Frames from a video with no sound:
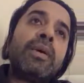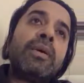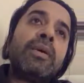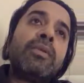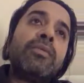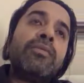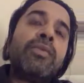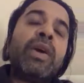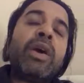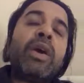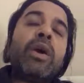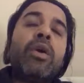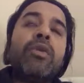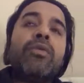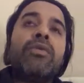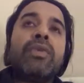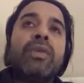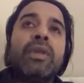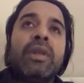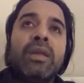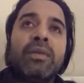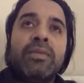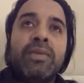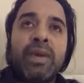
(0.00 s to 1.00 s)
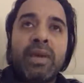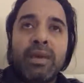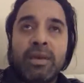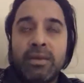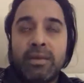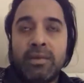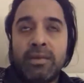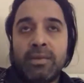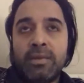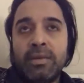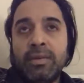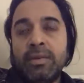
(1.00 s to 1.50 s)
way of living,
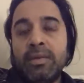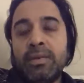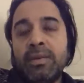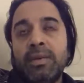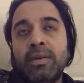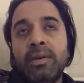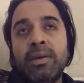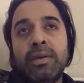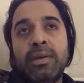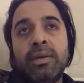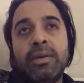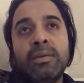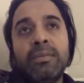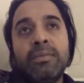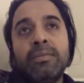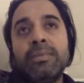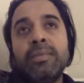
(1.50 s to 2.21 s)
um,